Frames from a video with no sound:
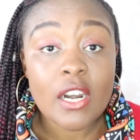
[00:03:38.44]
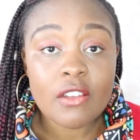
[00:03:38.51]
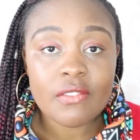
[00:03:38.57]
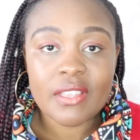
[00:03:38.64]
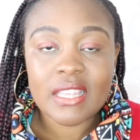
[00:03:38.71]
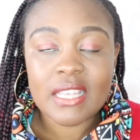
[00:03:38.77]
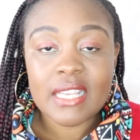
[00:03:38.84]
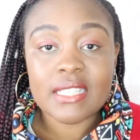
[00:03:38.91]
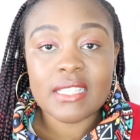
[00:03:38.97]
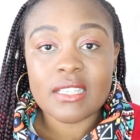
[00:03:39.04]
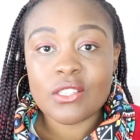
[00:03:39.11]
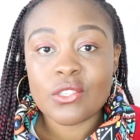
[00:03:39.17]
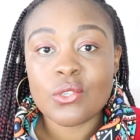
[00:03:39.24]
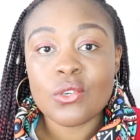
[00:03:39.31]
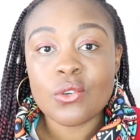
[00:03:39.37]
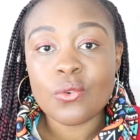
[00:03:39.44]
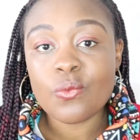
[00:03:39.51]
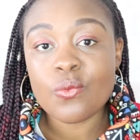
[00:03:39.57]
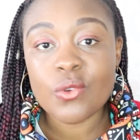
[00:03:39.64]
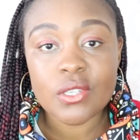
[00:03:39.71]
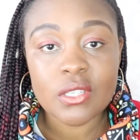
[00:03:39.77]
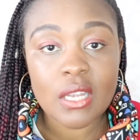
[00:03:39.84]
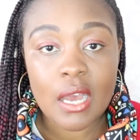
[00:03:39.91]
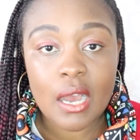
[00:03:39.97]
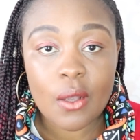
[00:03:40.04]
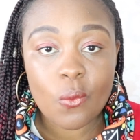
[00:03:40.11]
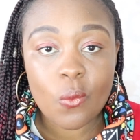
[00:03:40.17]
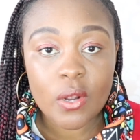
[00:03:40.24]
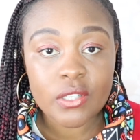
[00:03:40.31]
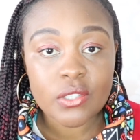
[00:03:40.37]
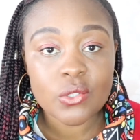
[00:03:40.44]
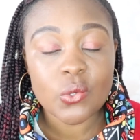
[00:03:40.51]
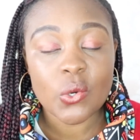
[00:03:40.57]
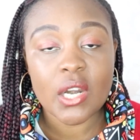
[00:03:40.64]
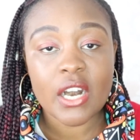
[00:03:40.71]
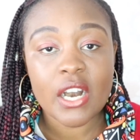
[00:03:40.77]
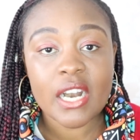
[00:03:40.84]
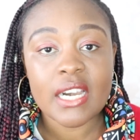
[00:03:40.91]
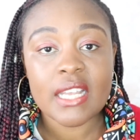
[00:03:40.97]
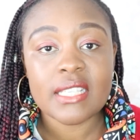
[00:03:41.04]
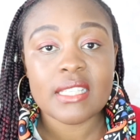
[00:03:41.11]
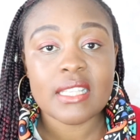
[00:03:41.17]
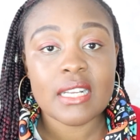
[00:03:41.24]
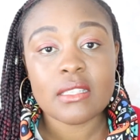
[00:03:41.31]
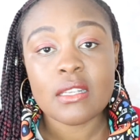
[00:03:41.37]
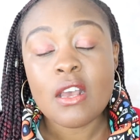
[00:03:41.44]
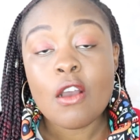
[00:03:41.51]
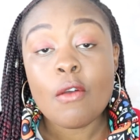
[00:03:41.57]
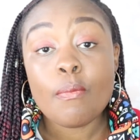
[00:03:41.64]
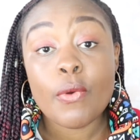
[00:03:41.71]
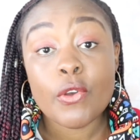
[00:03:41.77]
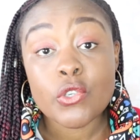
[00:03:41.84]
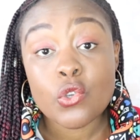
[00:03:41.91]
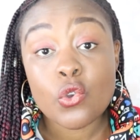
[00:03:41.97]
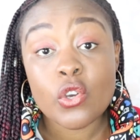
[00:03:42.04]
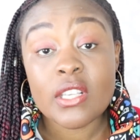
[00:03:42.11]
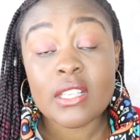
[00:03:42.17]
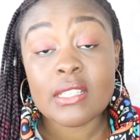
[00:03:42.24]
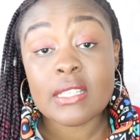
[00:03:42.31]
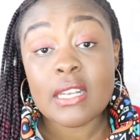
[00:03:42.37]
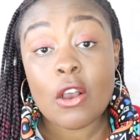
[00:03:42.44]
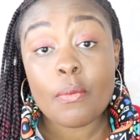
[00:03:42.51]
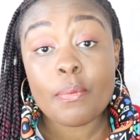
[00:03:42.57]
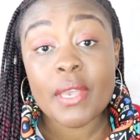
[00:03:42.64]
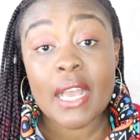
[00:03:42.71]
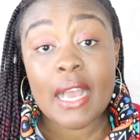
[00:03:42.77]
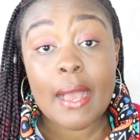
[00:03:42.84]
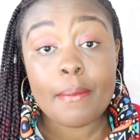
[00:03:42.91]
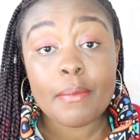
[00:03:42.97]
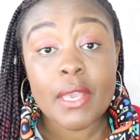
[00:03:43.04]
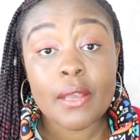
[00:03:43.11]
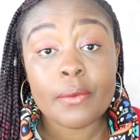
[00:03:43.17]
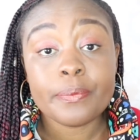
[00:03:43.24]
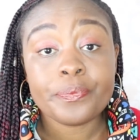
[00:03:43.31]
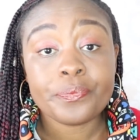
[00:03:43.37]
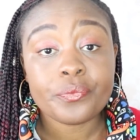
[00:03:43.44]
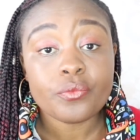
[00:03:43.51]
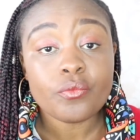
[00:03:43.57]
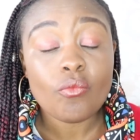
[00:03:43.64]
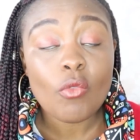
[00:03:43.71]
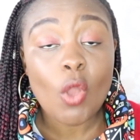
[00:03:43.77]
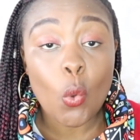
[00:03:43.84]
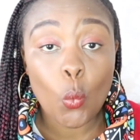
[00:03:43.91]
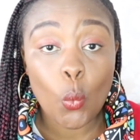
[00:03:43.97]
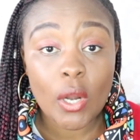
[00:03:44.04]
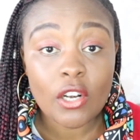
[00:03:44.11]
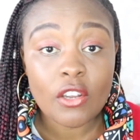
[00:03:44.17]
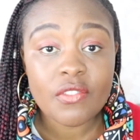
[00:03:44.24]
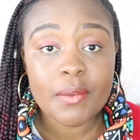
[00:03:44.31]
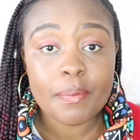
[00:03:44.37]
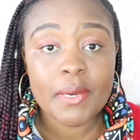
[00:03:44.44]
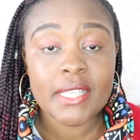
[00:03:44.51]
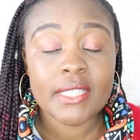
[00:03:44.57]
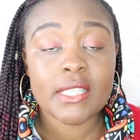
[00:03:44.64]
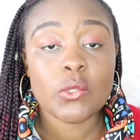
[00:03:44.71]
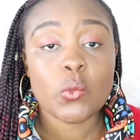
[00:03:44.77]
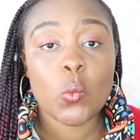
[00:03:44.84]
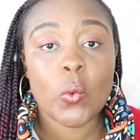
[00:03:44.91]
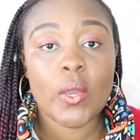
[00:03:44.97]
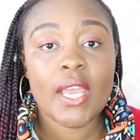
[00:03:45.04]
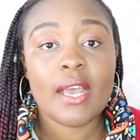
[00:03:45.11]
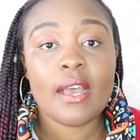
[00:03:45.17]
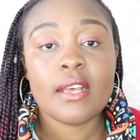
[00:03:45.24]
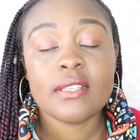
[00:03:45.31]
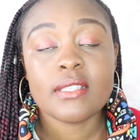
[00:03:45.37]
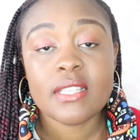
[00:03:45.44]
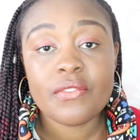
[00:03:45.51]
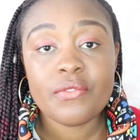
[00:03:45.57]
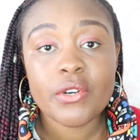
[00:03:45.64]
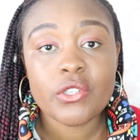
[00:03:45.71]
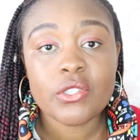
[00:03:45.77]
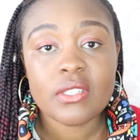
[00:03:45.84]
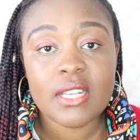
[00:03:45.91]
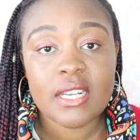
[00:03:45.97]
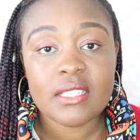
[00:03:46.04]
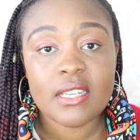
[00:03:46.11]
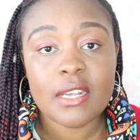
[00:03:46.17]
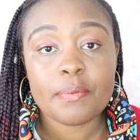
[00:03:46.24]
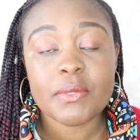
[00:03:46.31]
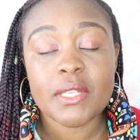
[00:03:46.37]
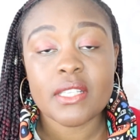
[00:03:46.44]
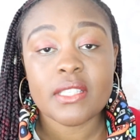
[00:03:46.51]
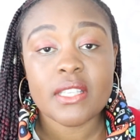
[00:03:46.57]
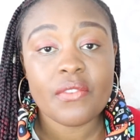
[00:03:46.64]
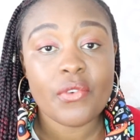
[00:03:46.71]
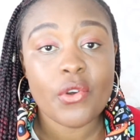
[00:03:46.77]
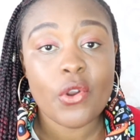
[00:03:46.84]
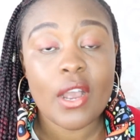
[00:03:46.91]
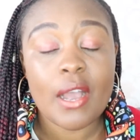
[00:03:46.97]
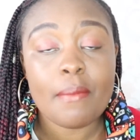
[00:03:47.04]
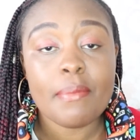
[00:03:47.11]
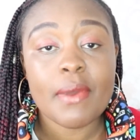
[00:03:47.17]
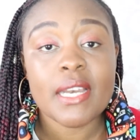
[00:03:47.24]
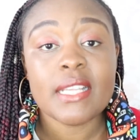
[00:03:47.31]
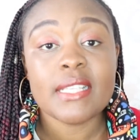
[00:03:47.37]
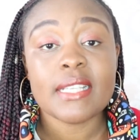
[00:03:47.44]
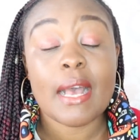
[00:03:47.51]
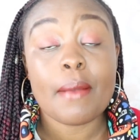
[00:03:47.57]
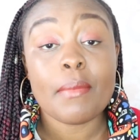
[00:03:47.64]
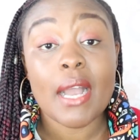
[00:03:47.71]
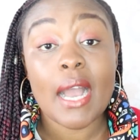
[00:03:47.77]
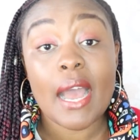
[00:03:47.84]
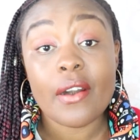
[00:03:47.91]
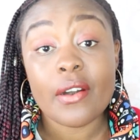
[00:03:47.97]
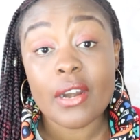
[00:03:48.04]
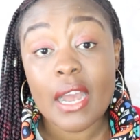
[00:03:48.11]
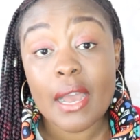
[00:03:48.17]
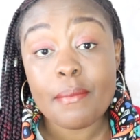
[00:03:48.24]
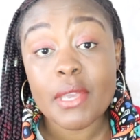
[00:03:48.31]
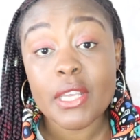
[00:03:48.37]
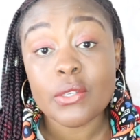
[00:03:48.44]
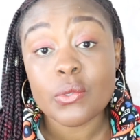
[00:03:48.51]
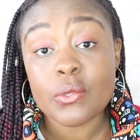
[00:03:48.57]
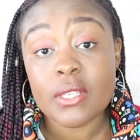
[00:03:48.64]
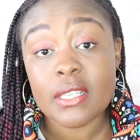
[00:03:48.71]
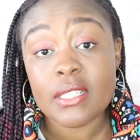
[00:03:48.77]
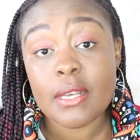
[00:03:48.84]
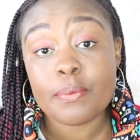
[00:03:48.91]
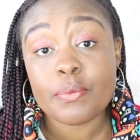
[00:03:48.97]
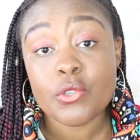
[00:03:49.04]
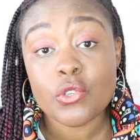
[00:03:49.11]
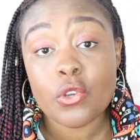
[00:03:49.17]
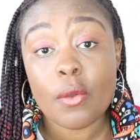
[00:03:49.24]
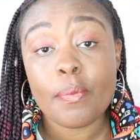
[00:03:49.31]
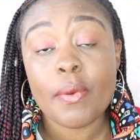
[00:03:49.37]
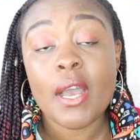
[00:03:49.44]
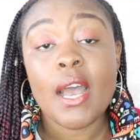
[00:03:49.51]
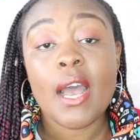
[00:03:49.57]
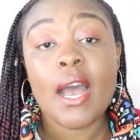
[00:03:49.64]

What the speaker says: of the things that you would want to learn is that Portugal is now becoming one of the places where several startups and several companies are coming to set up shop,